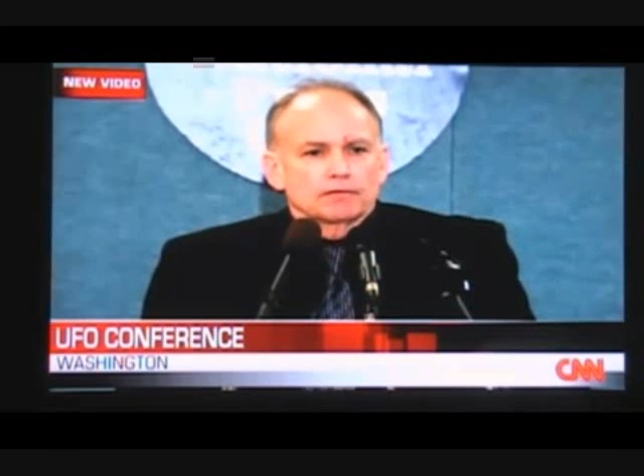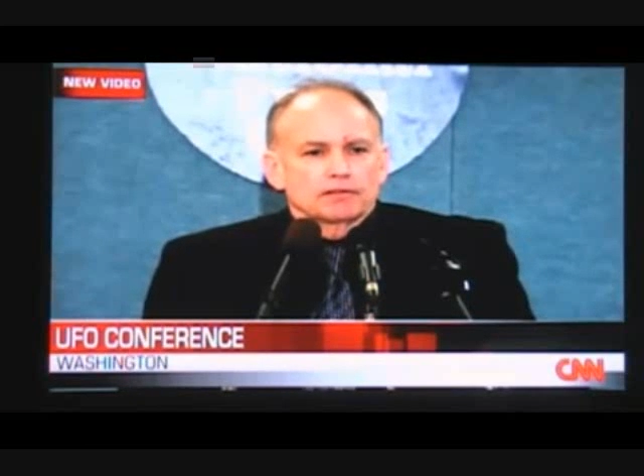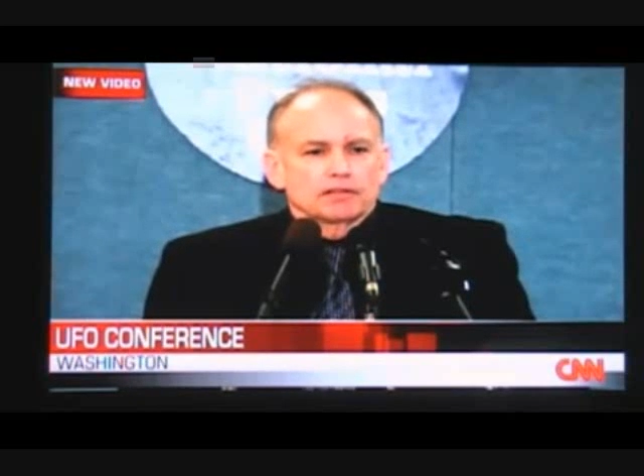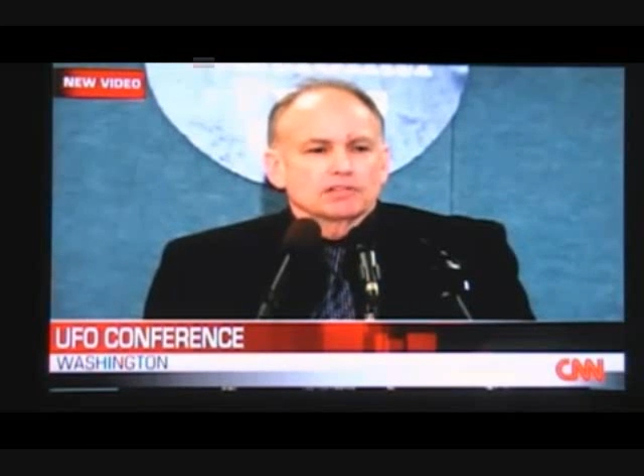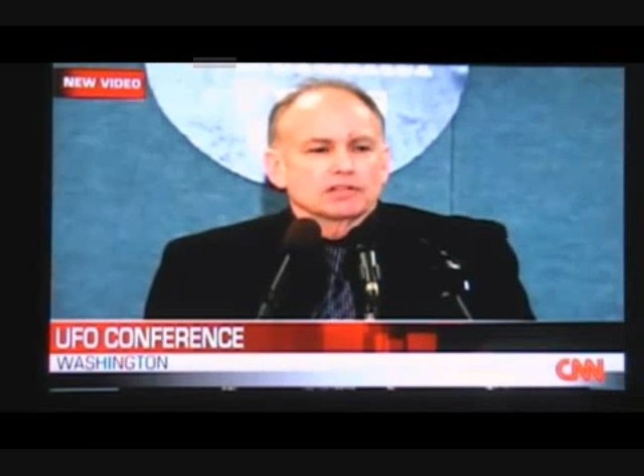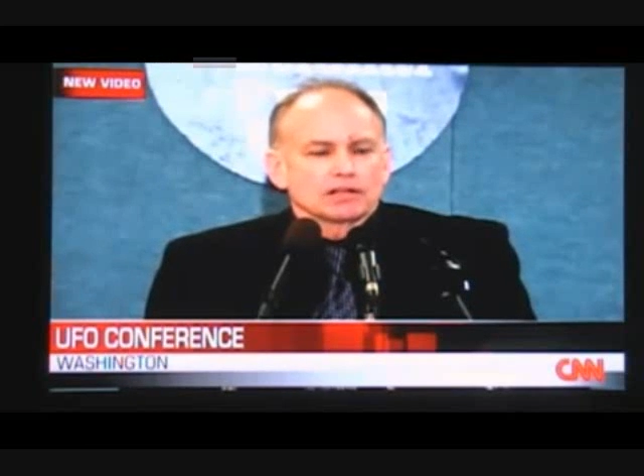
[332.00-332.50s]
If
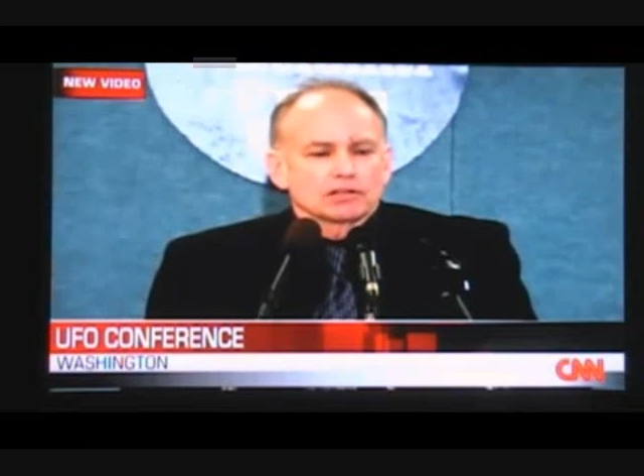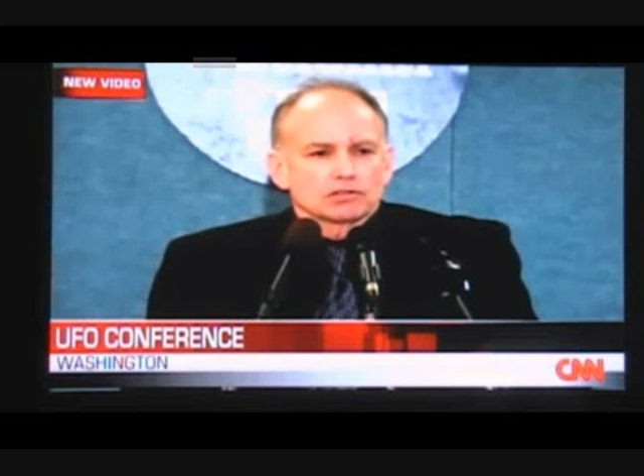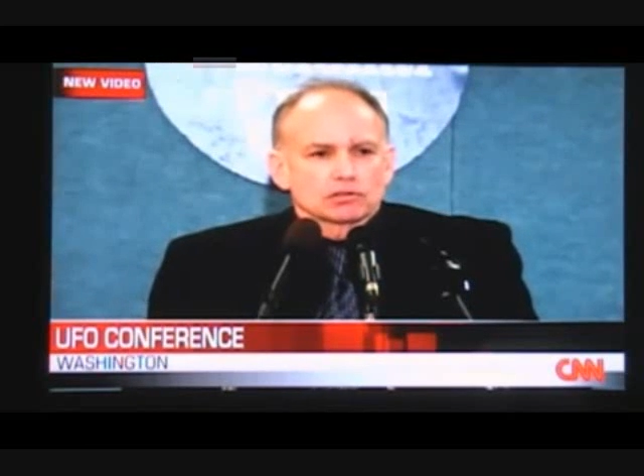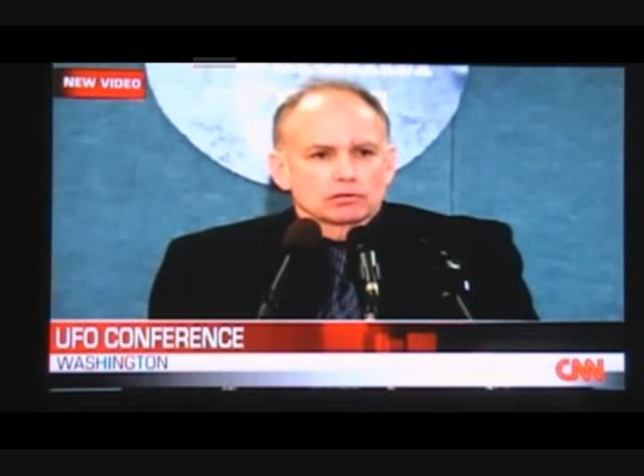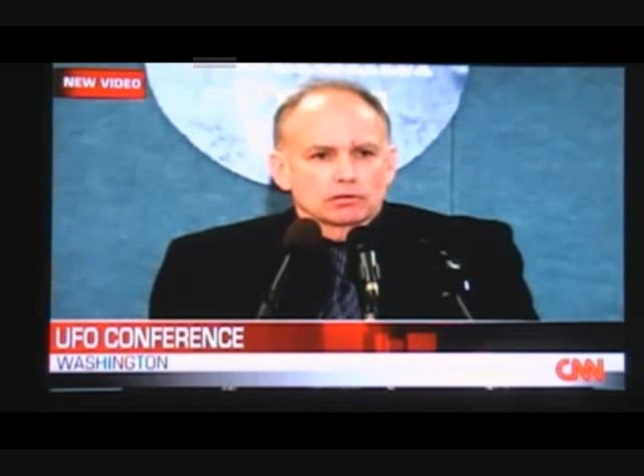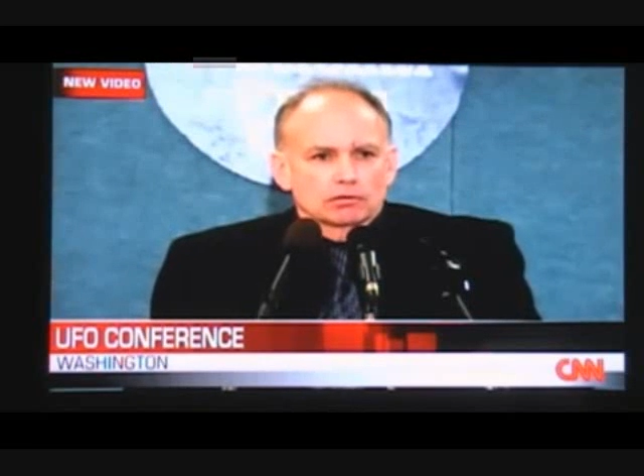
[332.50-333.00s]
it does not
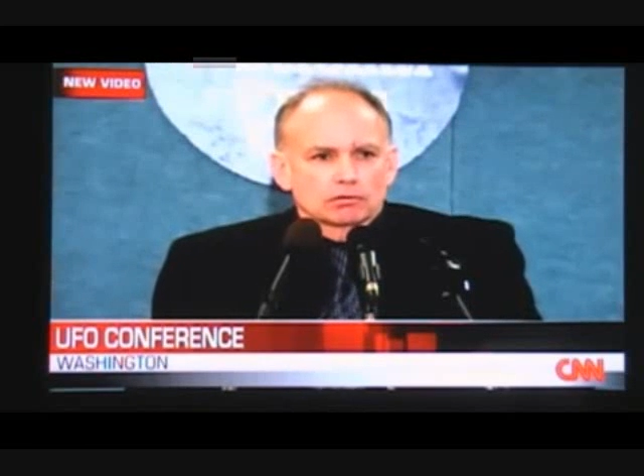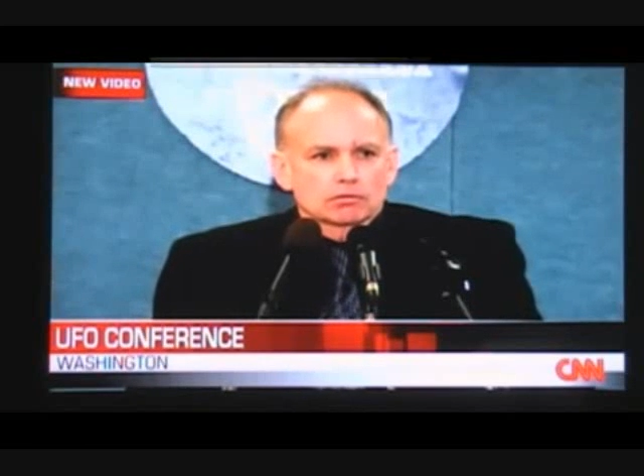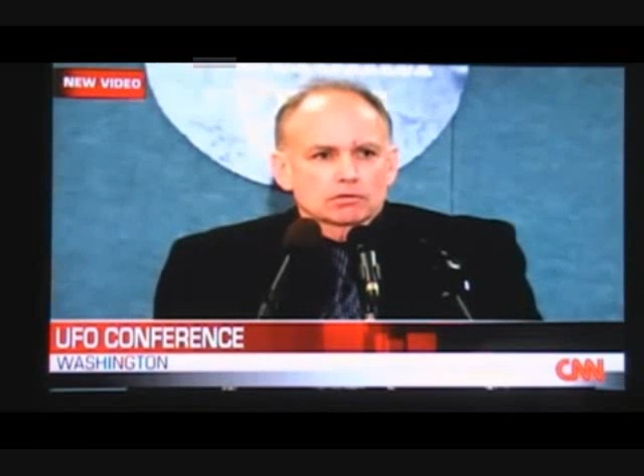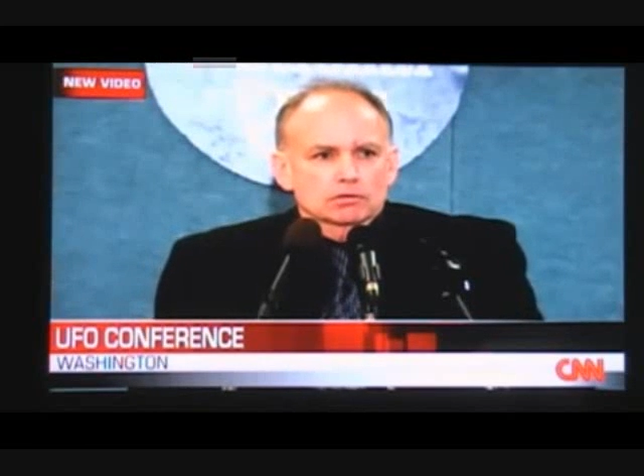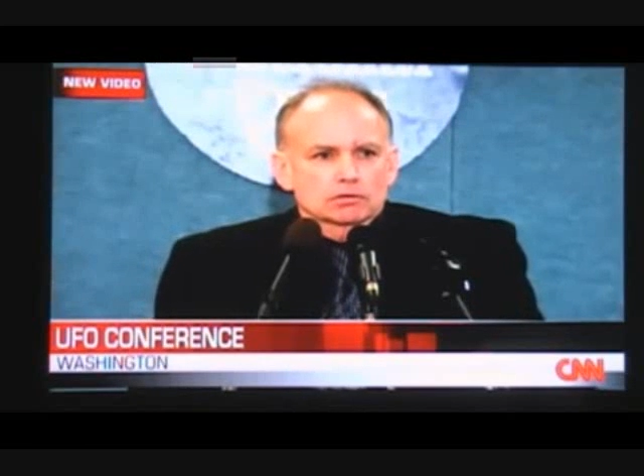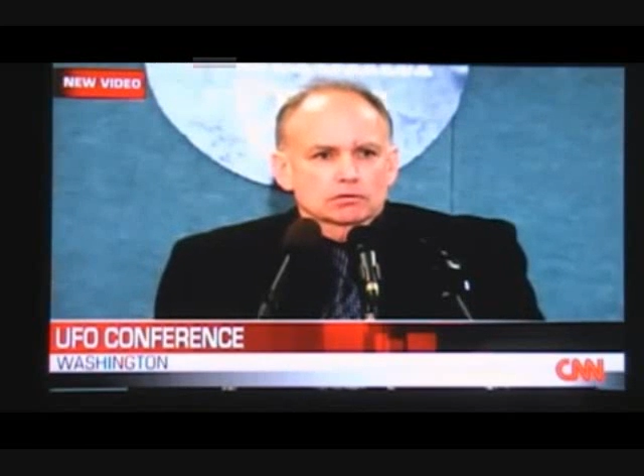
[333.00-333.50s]

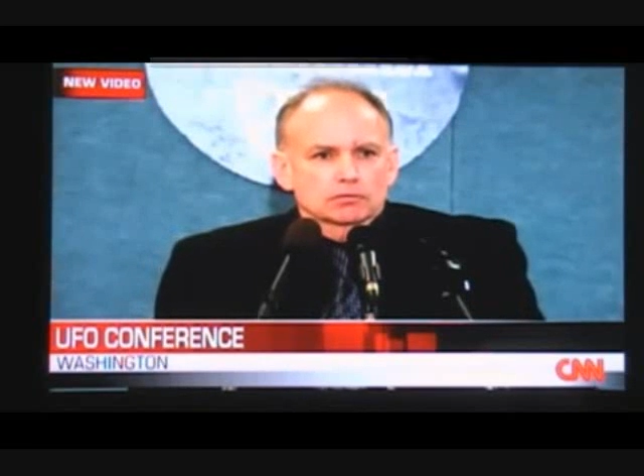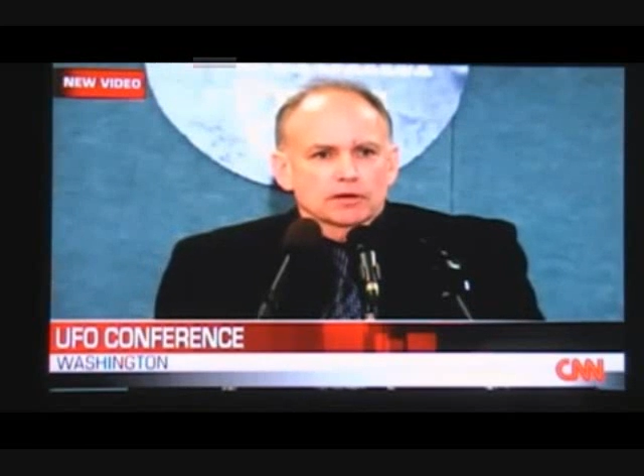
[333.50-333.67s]
disclose